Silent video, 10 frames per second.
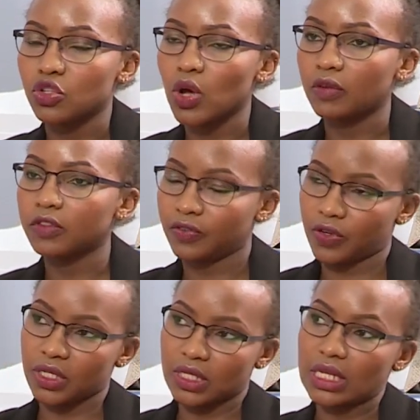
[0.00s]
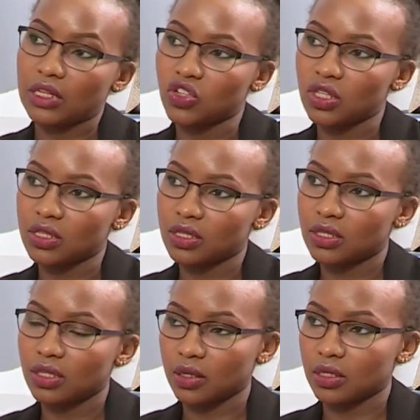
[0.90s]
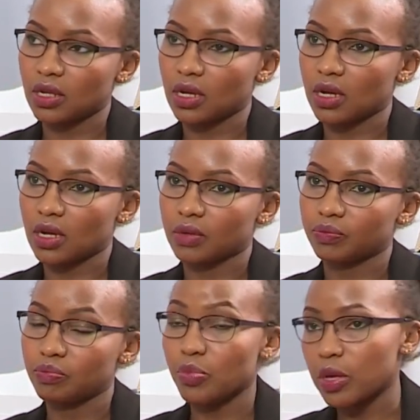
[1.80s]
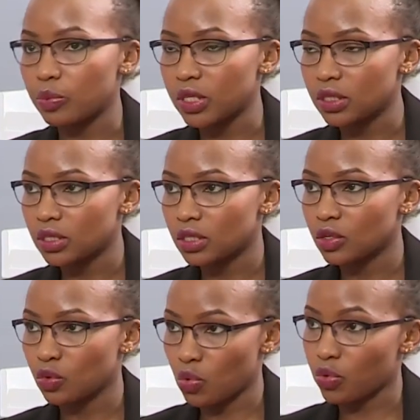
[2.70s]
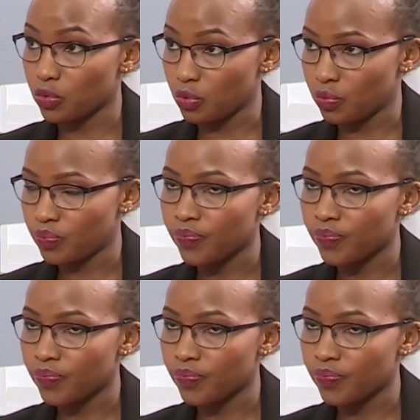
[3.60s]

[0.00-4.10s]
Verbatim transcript: you have different stages that uh, babies go through,